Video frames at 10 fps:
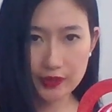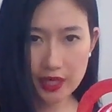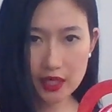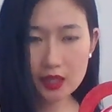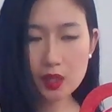
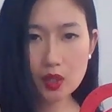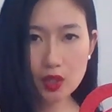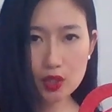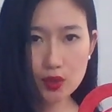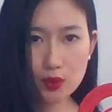Ferré,
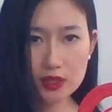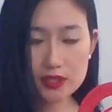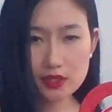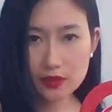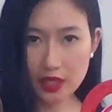who
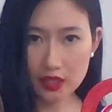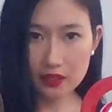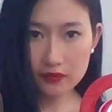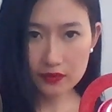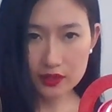was the
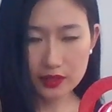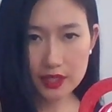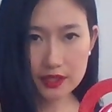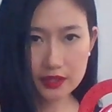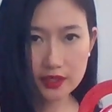creative
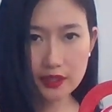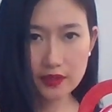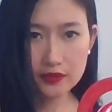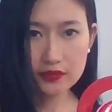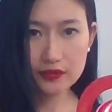director
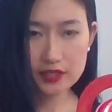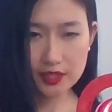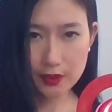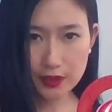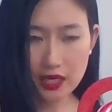of
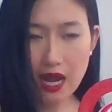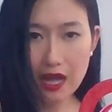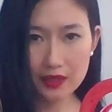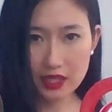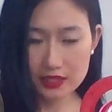Dior
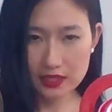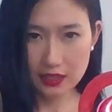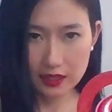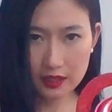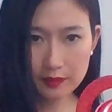at that
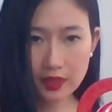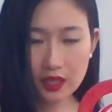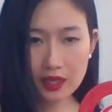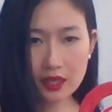time.